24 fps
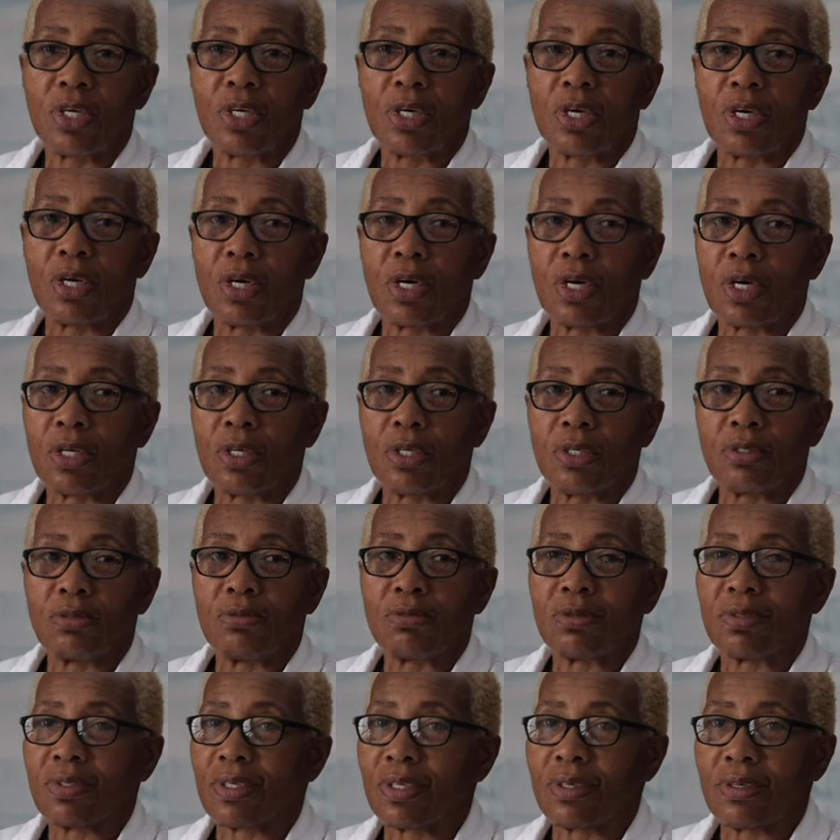mm-hmm. and
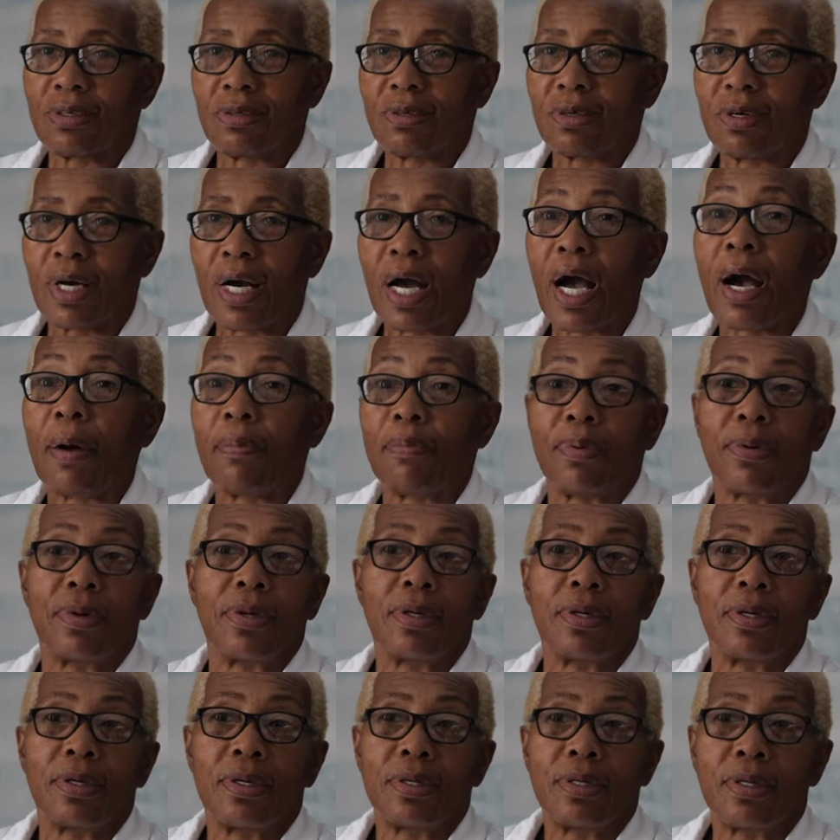you know,
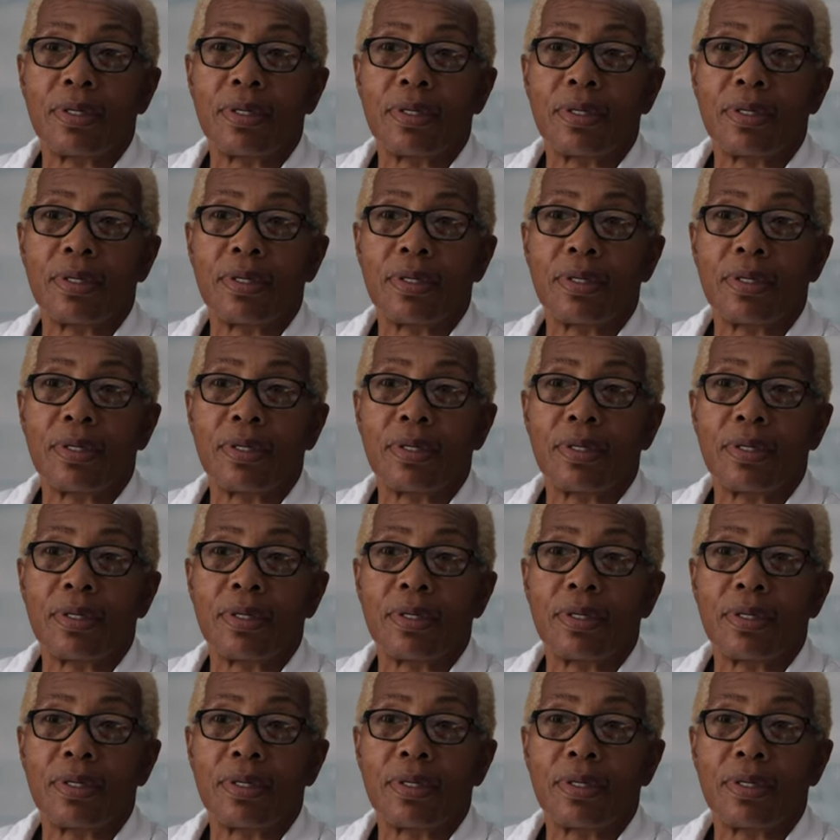happy,